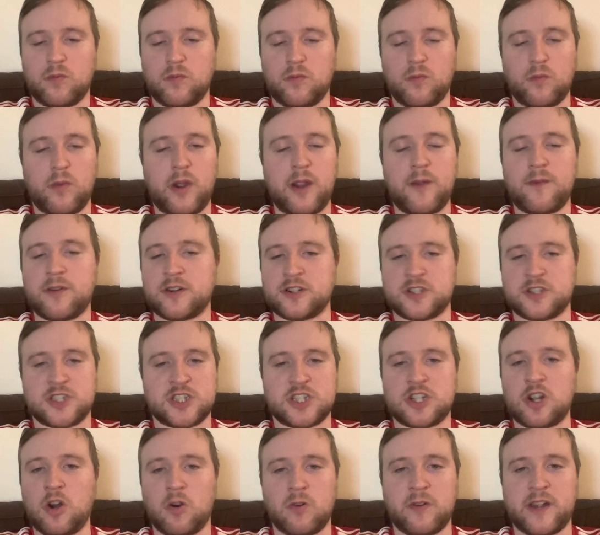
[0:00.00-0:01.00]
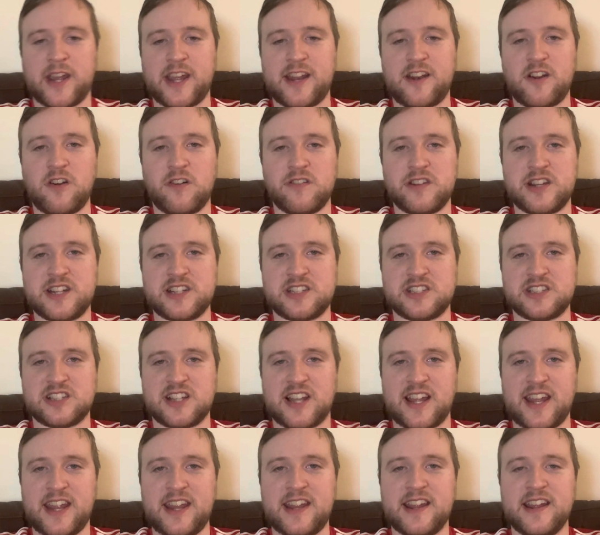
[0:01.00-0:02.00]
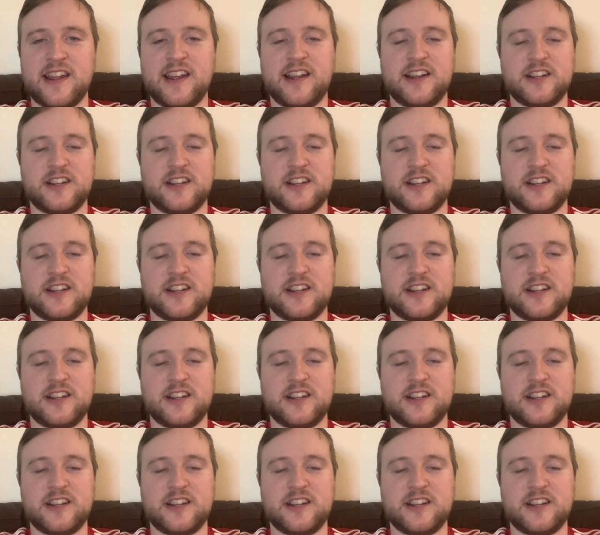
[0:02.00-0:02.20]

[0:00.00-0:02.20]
we were shocking, honestly.